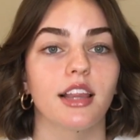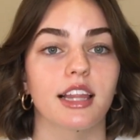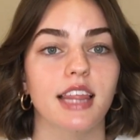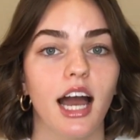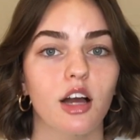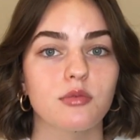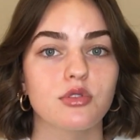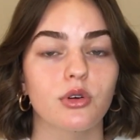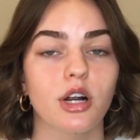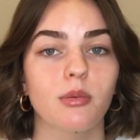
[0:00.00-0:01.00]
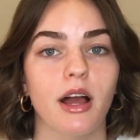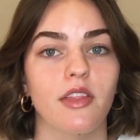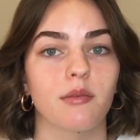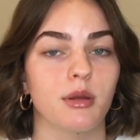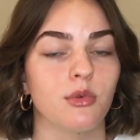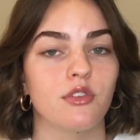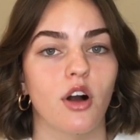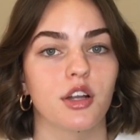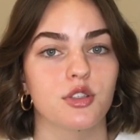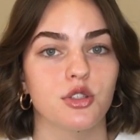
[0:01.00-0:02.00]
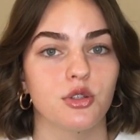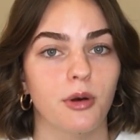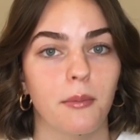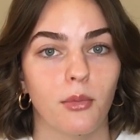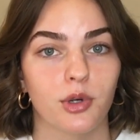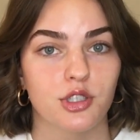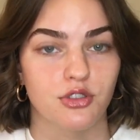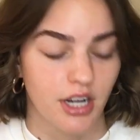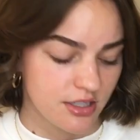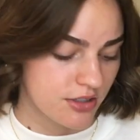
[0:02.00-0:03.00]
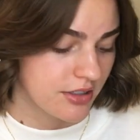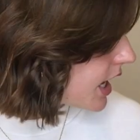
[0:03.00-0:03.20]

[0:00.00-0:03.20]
let that absorb, and then we move on to moisturizer.